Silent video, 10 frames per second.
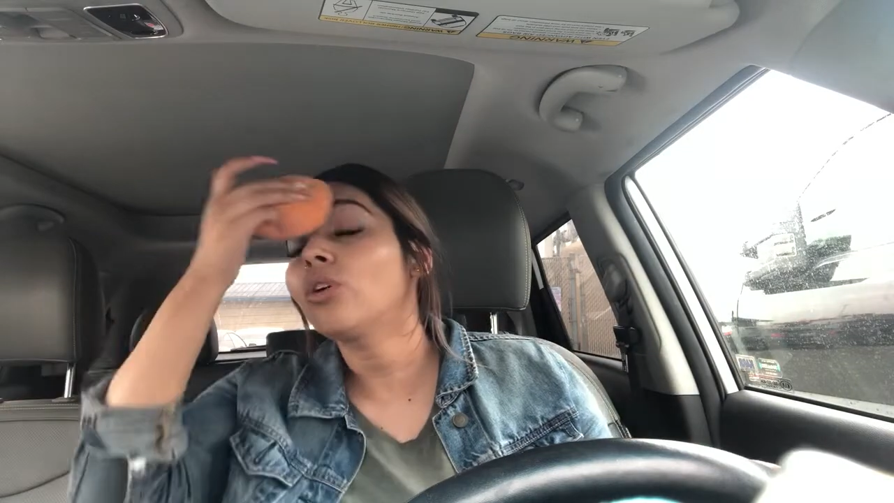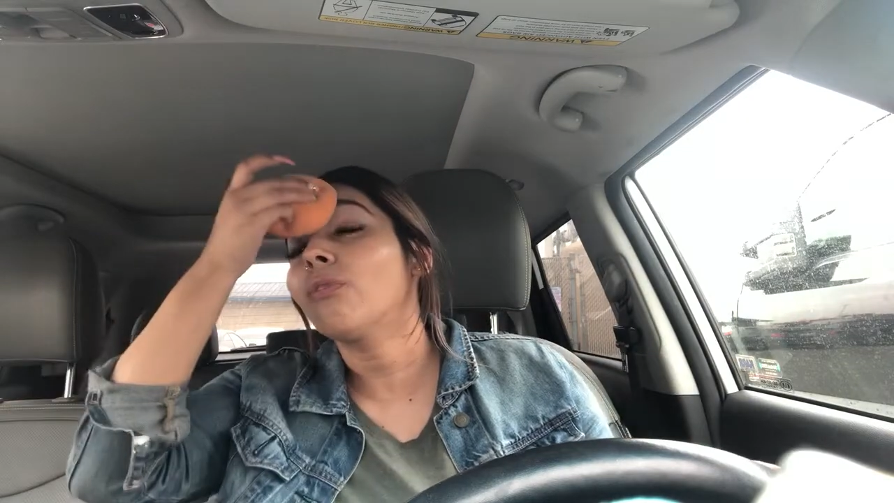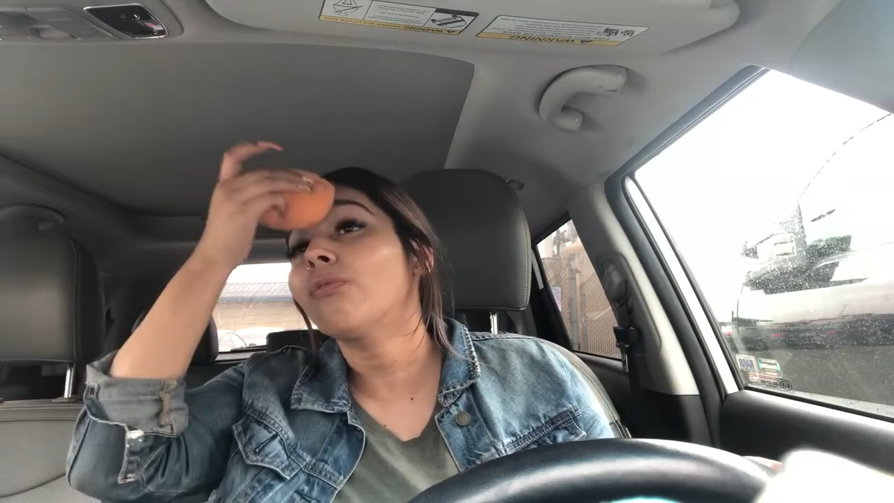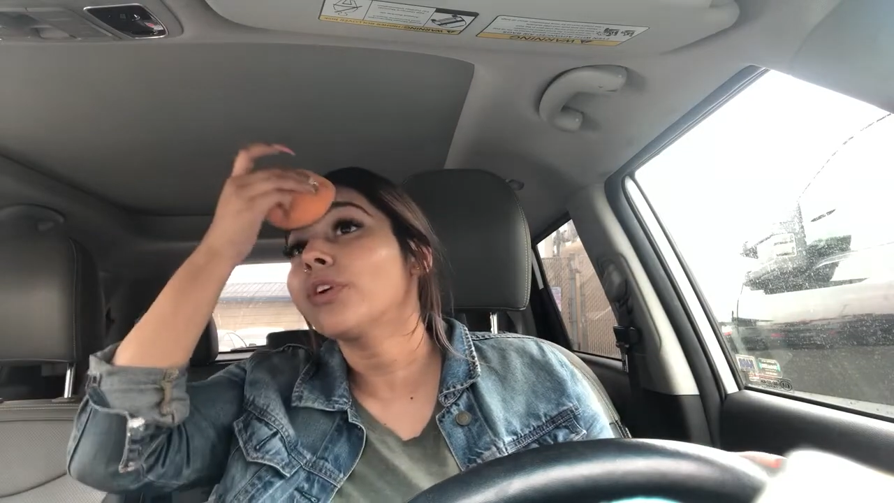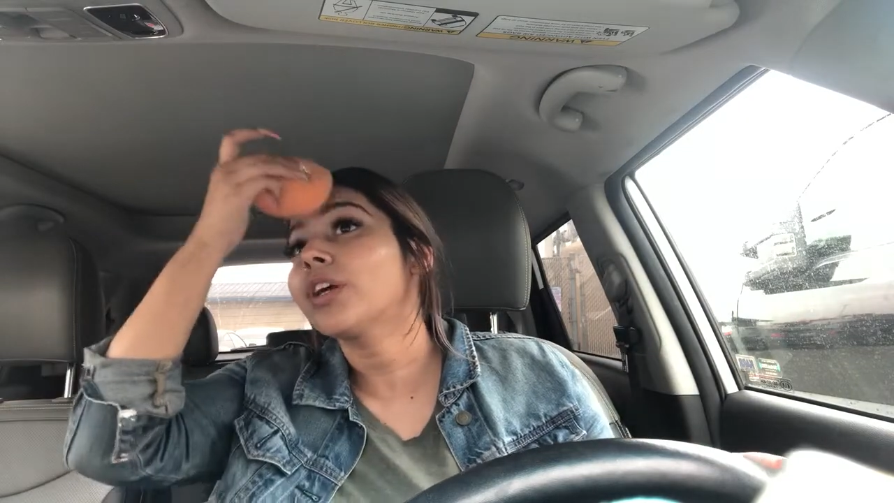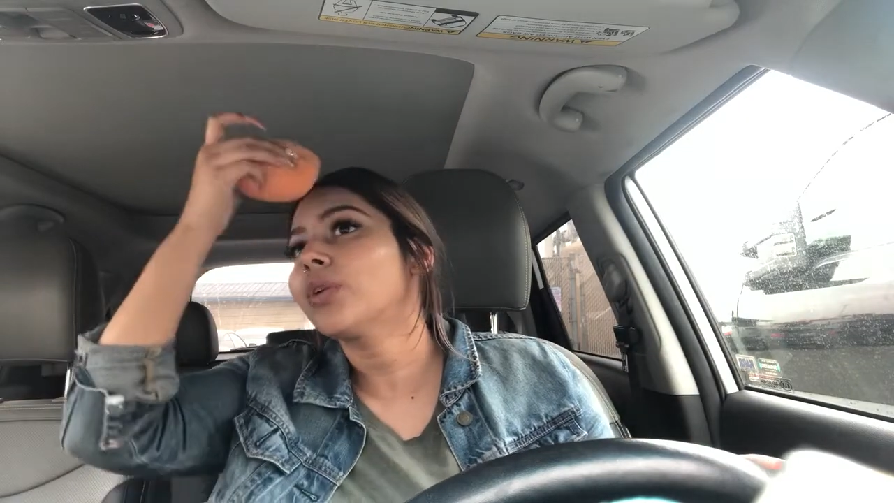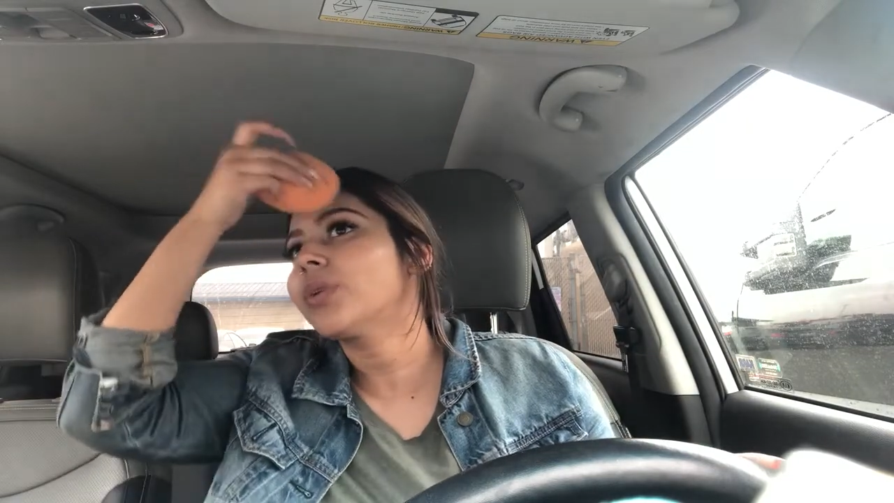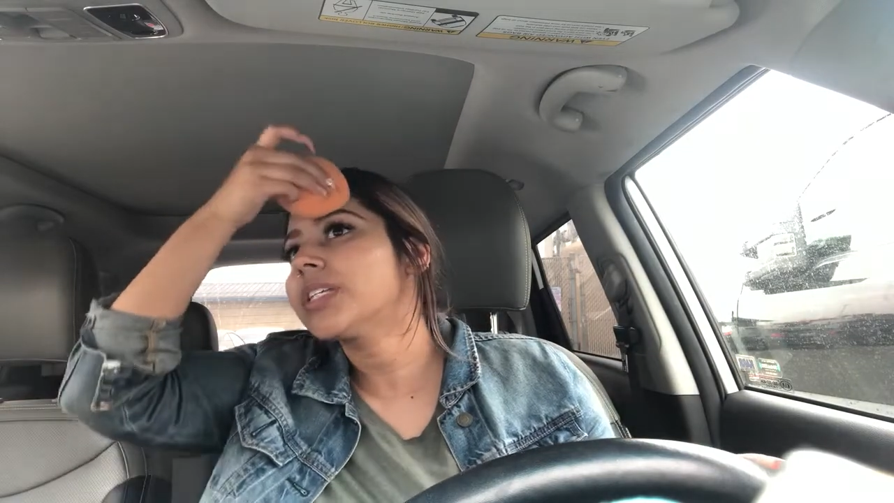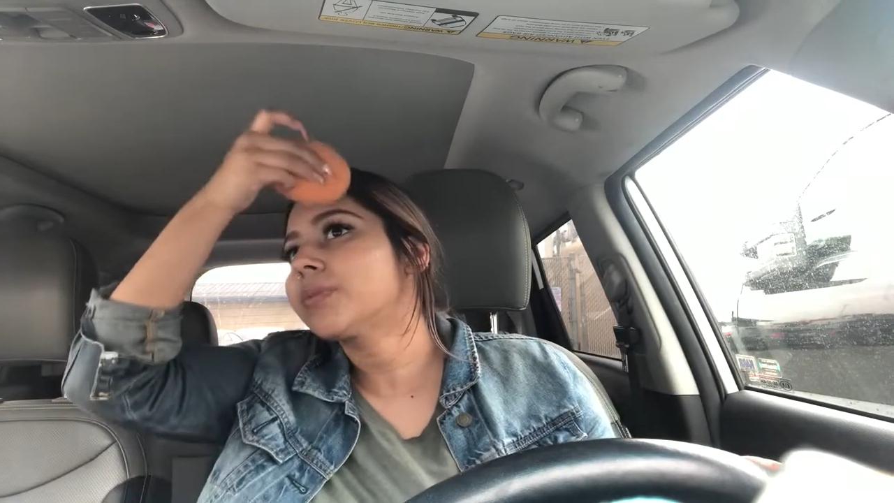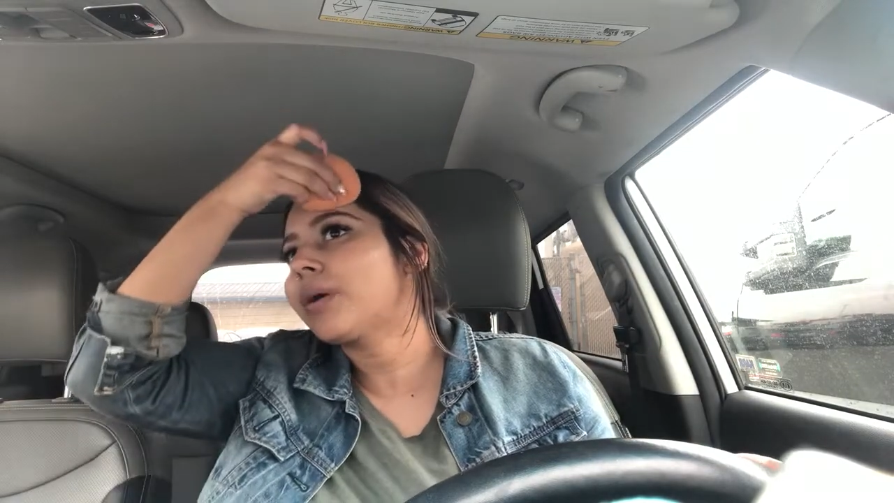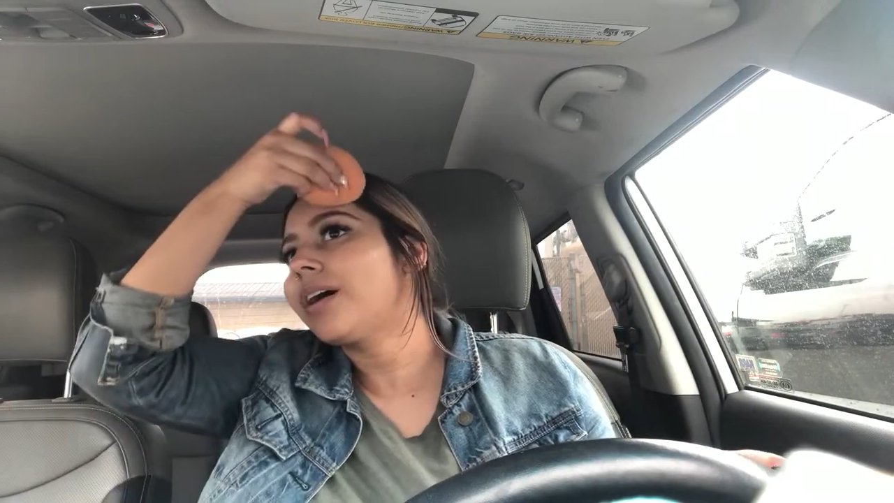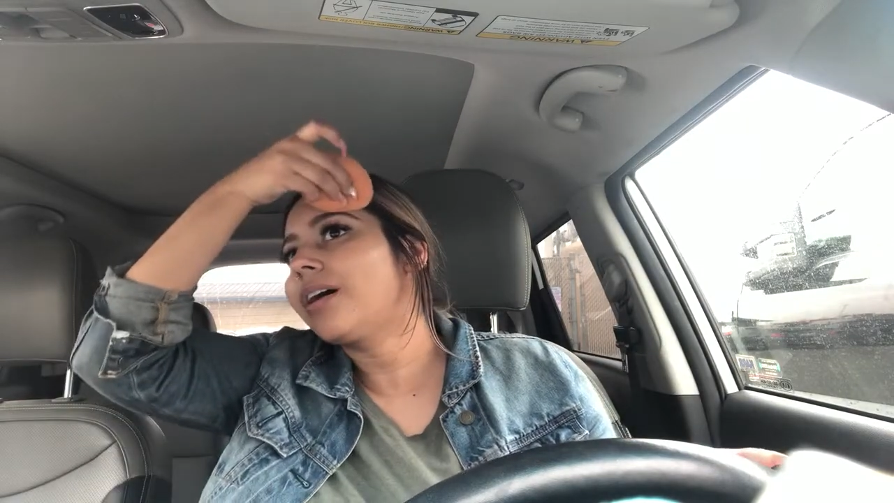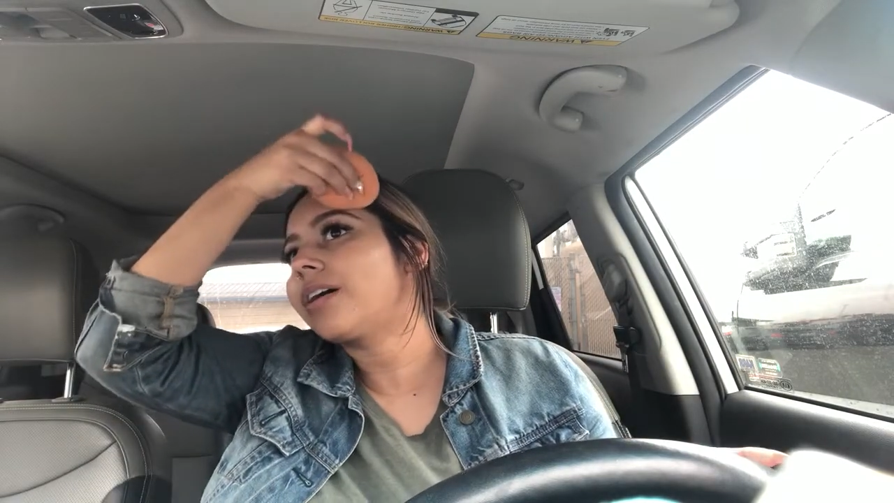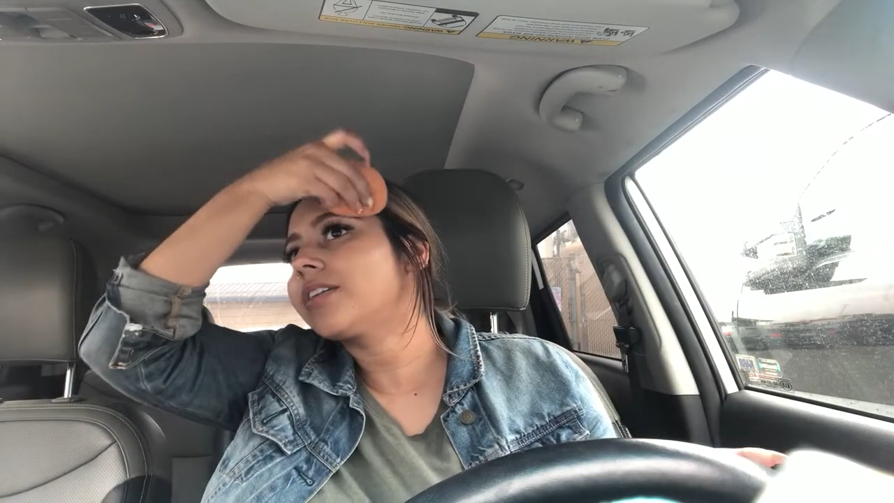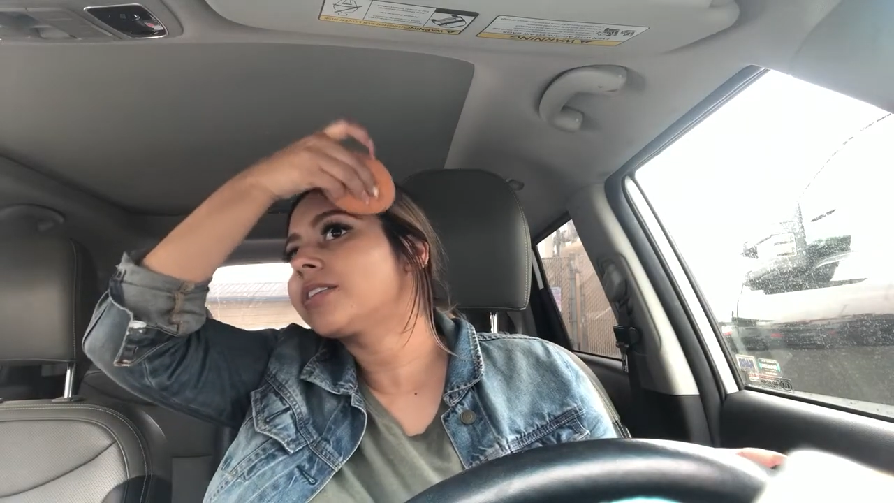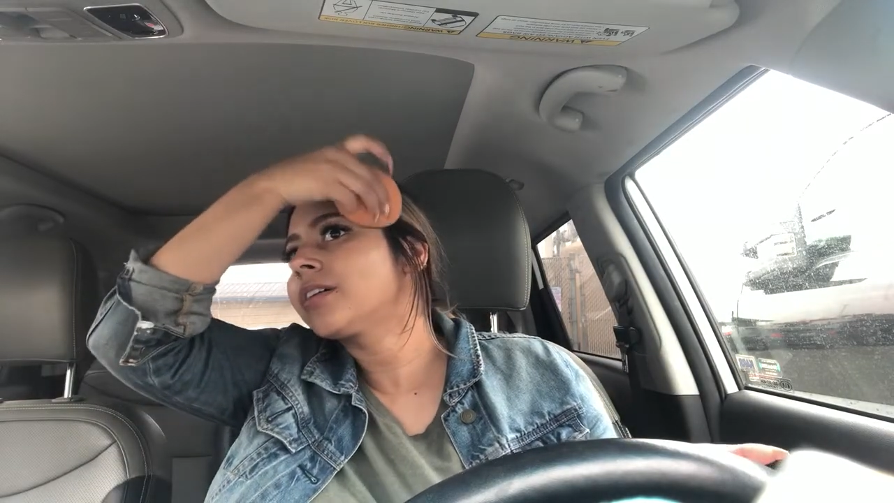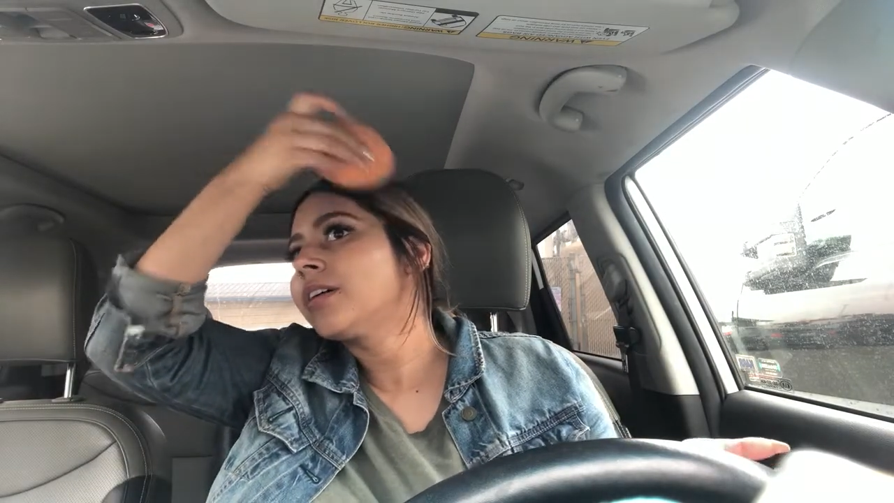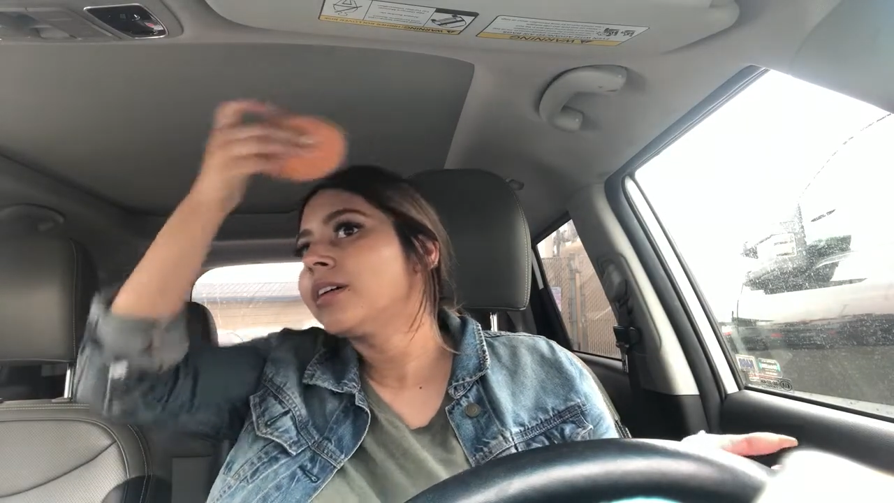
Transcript: don't freaking respond